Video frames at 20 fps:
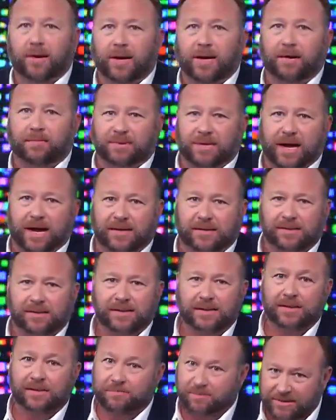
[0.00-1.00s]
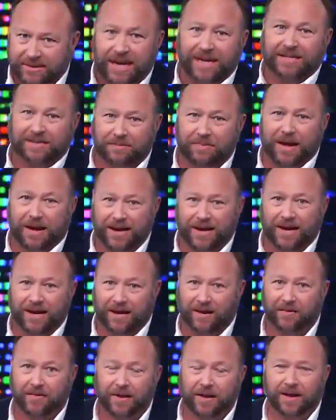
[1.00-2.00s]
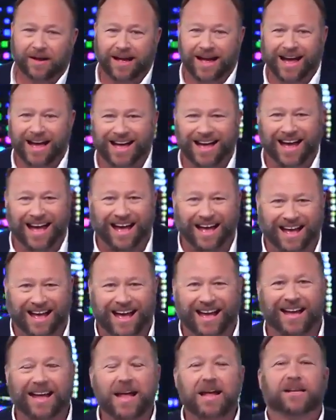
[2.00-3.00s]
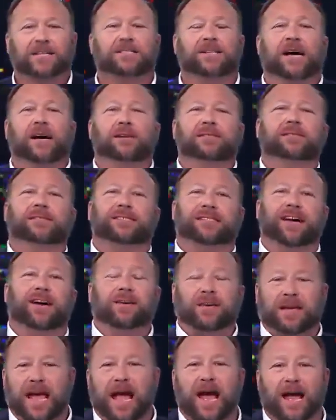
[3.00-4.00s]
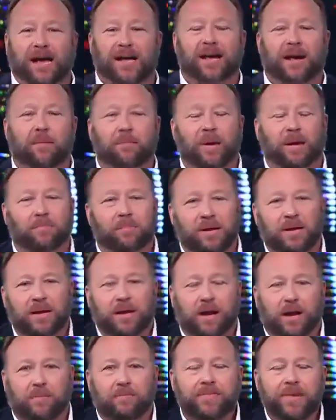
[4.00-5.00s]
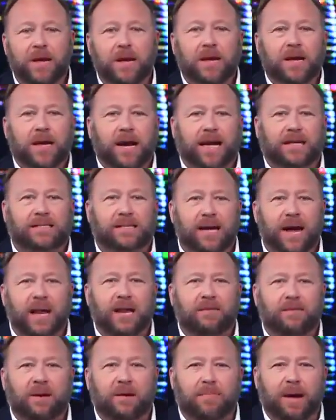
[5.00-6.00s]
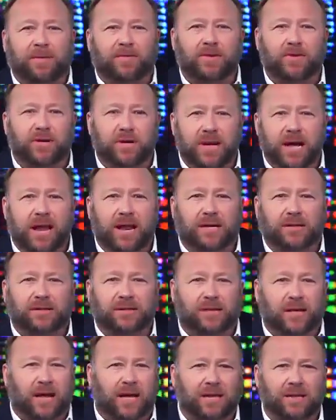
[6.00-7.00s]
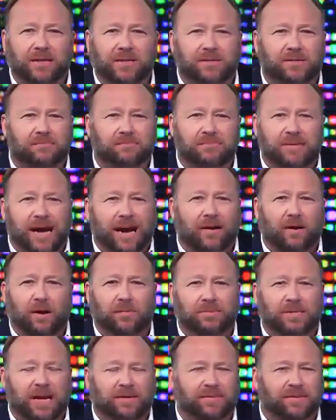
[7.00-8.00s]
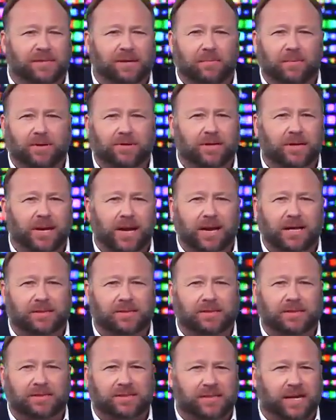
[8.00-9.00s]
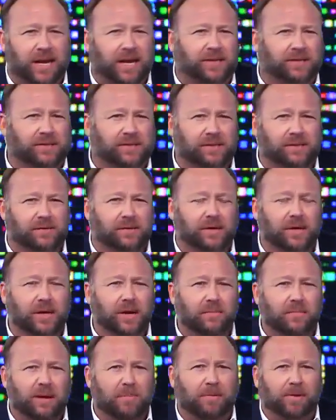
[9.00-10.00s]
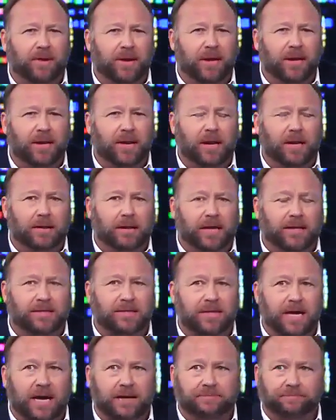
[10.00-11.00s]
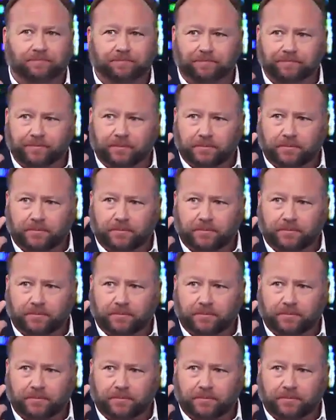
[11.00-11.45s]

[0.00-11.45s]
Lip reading: pay their income tax, but that's about it. but you know, it's not even about the genetics, because a lot of these Arabs have similar genetics to Sikhs or people in India. It's that